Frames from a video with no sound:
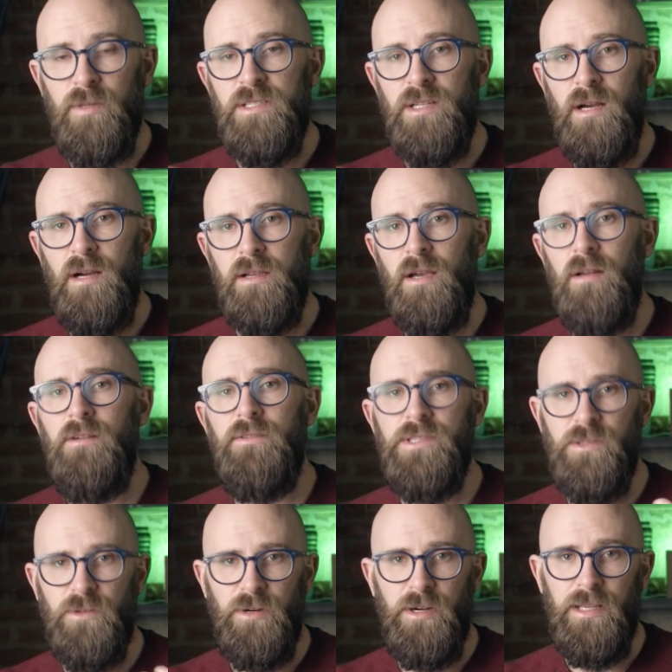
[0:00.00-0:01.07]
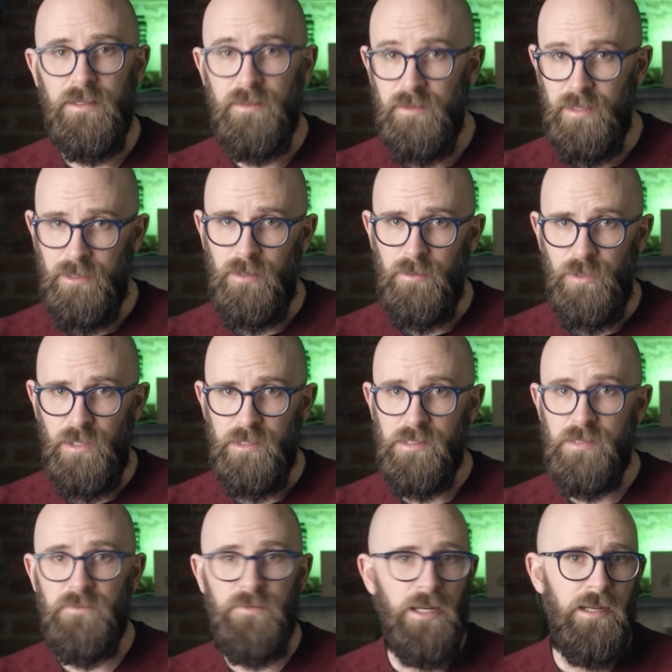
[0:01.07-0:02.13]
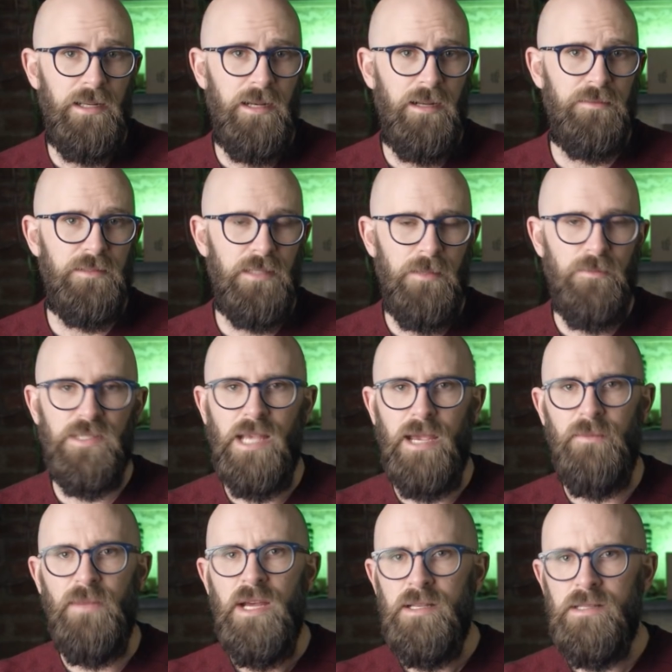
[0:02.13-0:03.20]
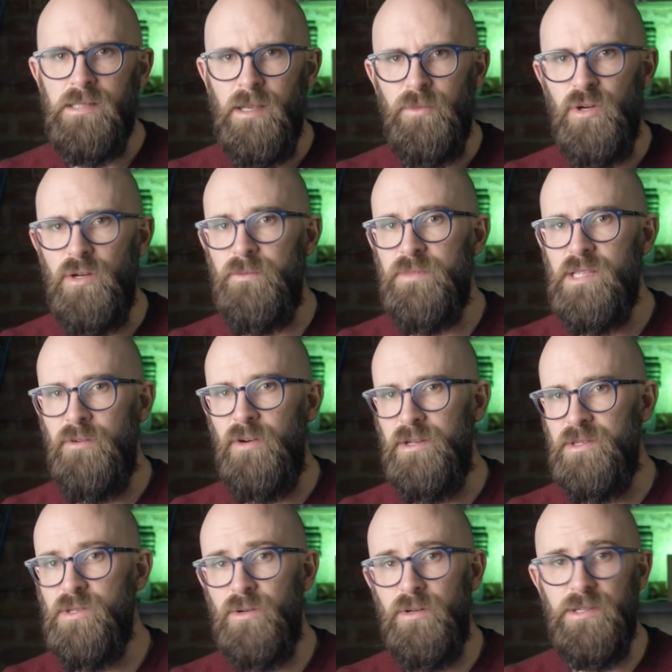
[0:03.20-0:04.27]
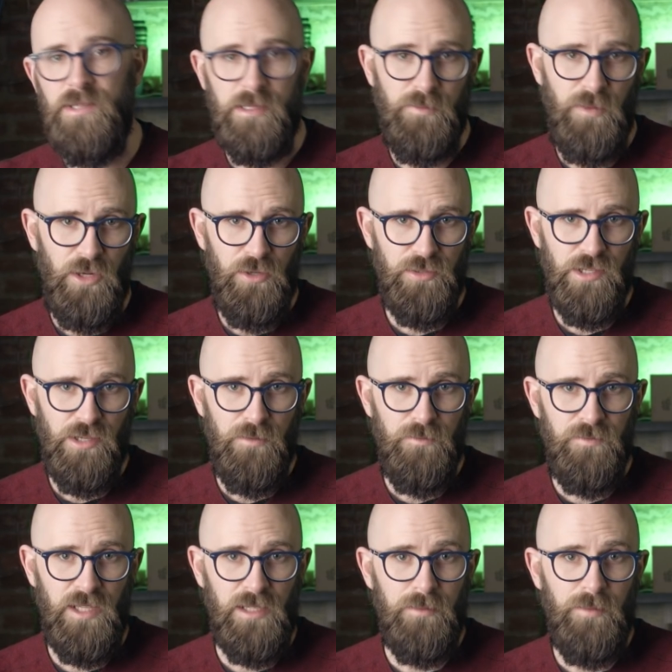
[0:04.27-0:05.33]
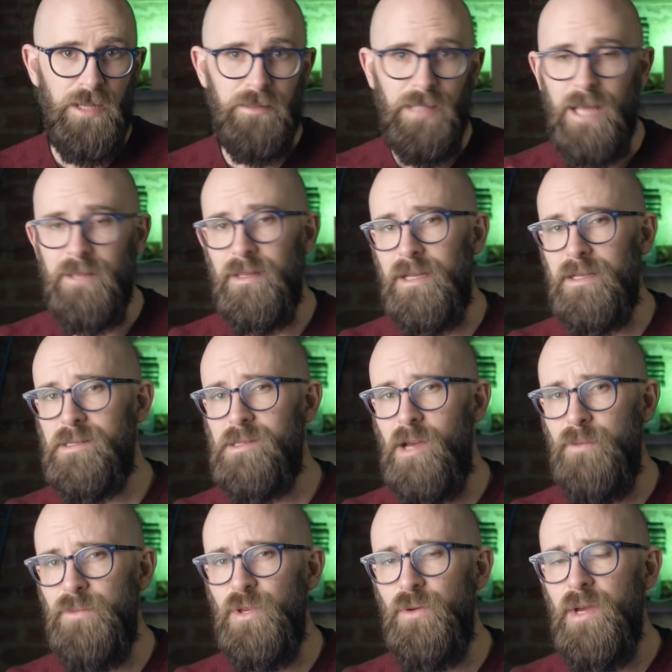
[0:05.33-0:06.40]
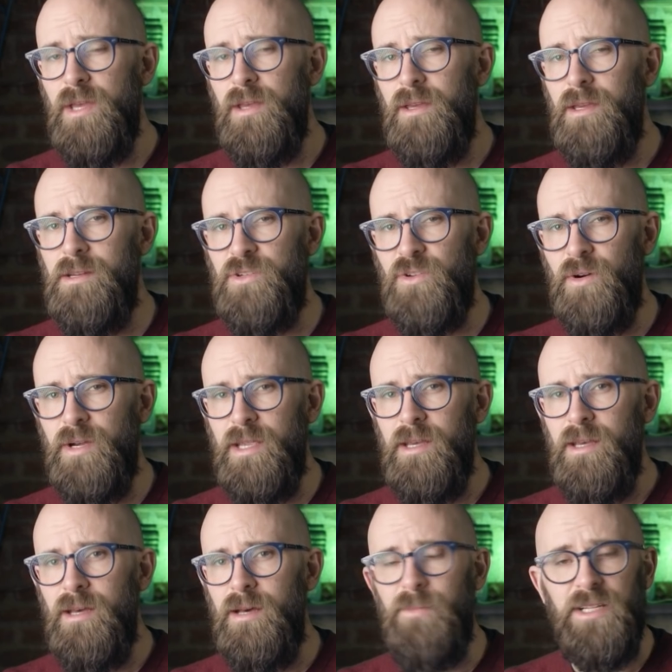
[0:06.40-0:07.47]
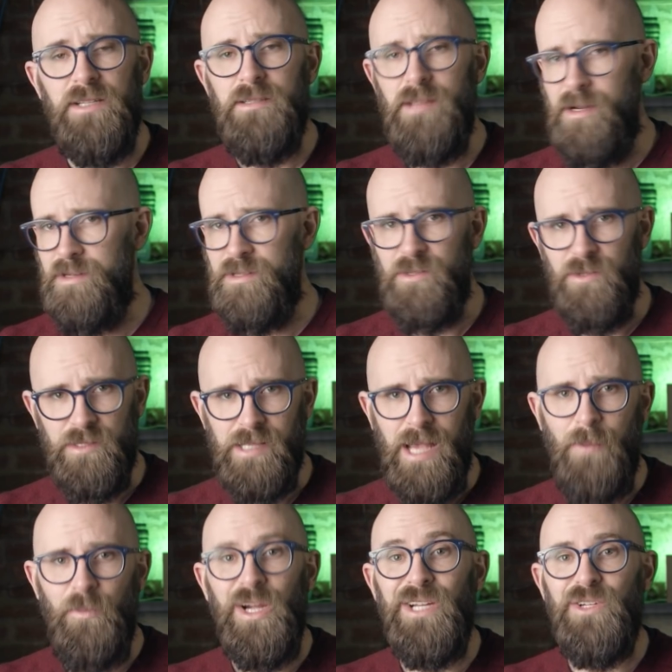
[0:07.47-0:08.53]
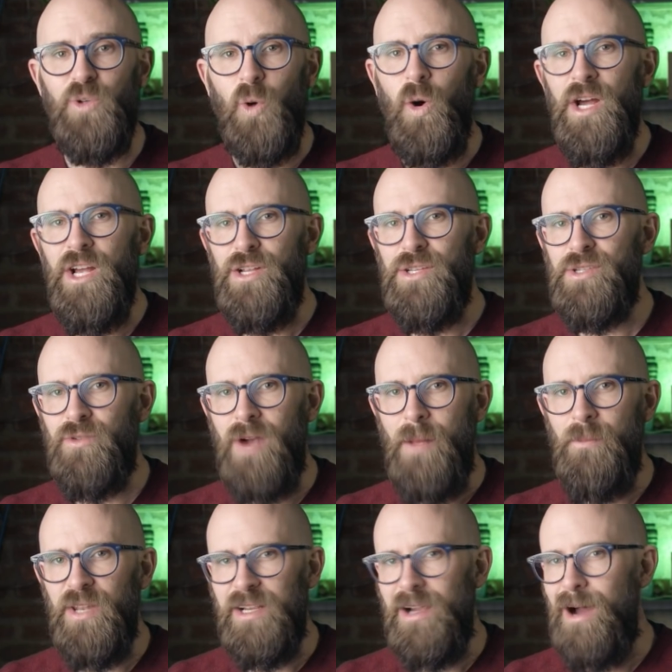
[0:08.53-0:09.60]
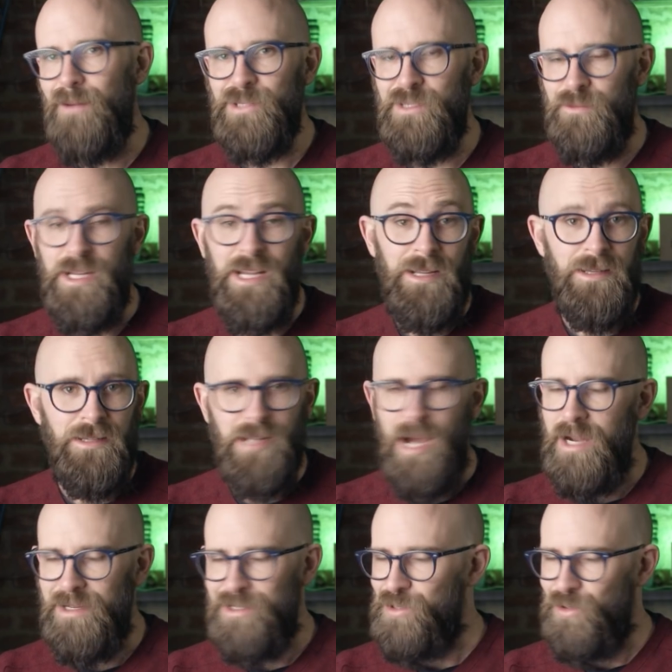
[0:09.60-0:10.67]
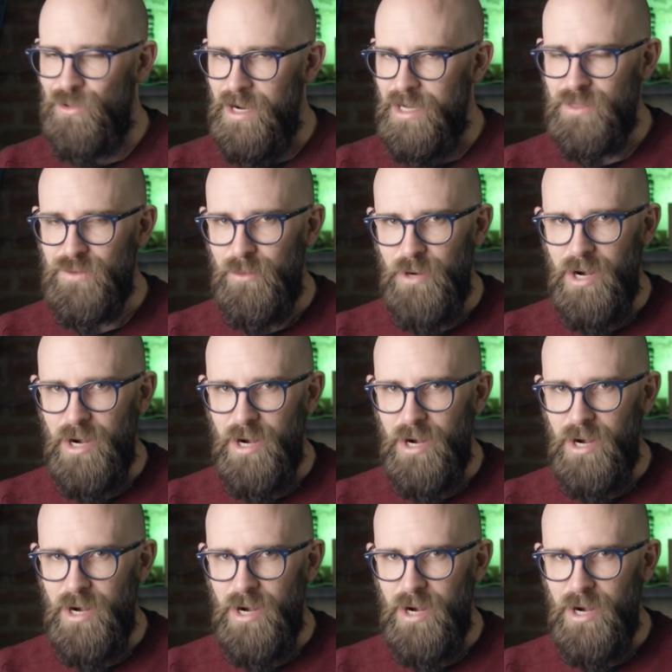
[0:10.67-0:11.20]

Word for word: which are Coelurosauria theropods, funnily enough, the same subgroup Tyrannosauruses belong to. Think about that the next time you enjoy a McDinosaur sandwich or scrambling up some dinosaur eggs for